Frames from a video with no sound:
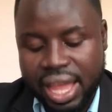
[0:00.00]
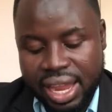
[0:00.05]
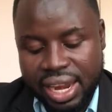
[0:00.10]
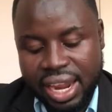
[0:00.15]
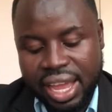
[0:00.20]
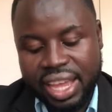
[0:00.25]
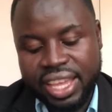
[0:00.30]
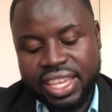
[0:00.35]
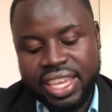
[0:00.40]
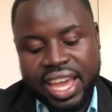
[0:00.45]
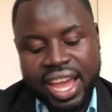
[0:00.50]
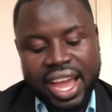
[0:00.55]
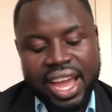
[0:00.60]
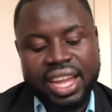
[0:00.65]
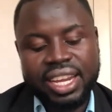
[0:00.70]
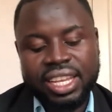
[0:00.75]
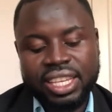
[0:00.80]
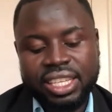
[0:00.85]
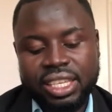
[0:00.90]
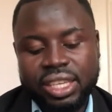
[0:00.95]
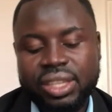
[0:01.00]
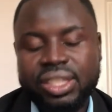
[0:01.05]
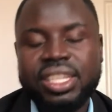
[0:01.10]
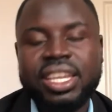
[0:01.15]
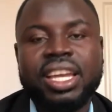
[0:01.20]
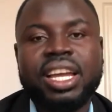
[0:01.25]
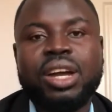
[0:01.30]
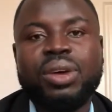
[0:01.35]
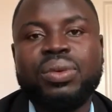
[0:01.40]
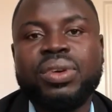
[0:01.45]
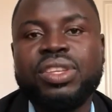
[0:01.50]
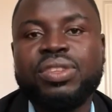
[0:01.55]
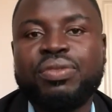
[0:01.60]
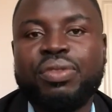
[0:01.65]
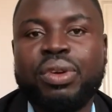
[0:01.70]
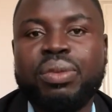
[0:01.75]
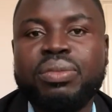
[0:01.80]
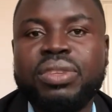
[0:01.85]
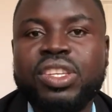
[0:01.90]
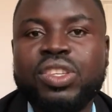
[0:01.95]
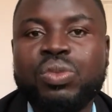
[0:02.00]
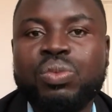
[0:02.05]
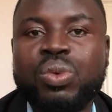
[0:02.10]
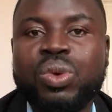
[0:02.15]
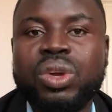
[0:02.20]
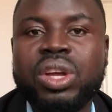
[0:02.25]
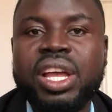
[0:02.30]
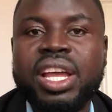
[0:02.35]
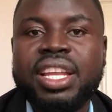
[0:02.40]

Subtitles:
Now, here are the key takeaways from this book.